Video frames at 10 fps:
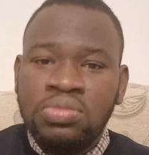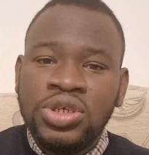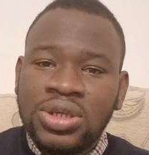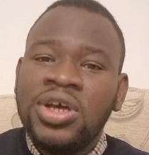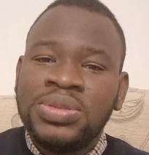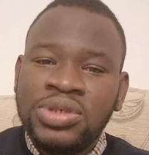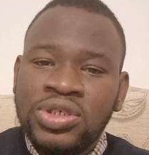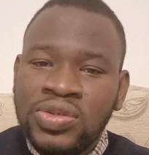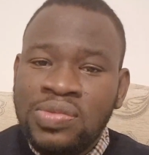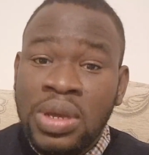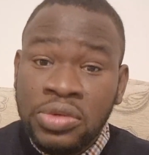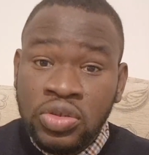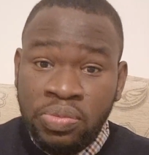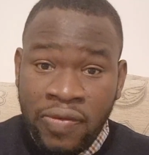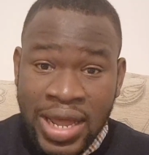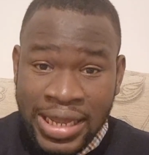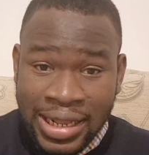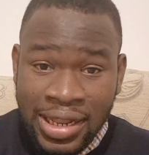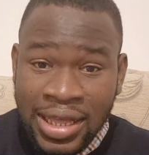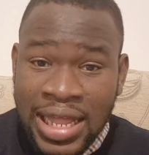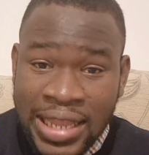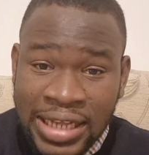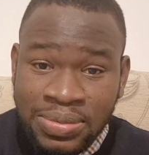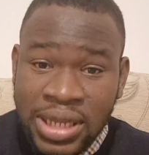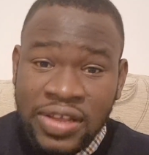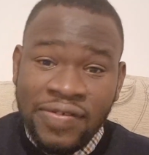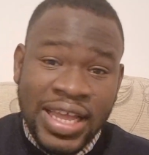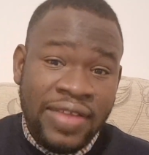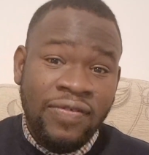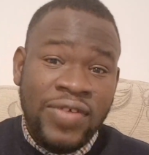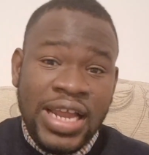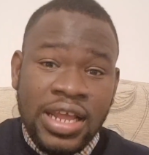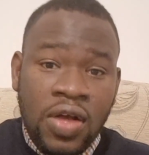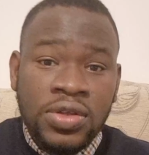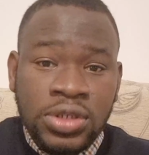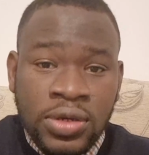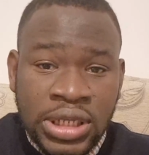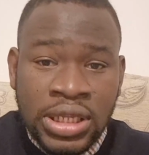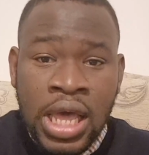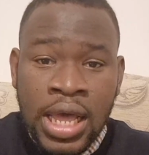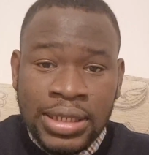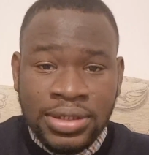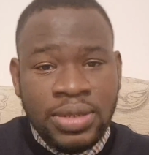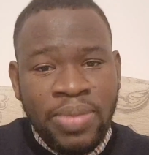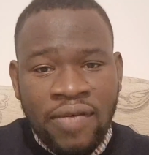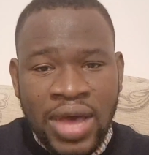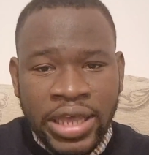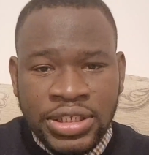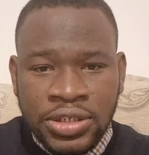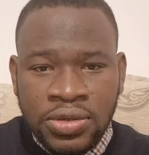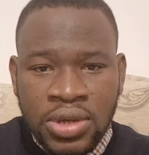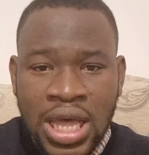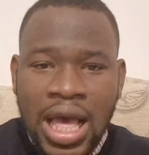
Most hospitals will be able to provide a clinical attachment if you can find a consultant to supervise you.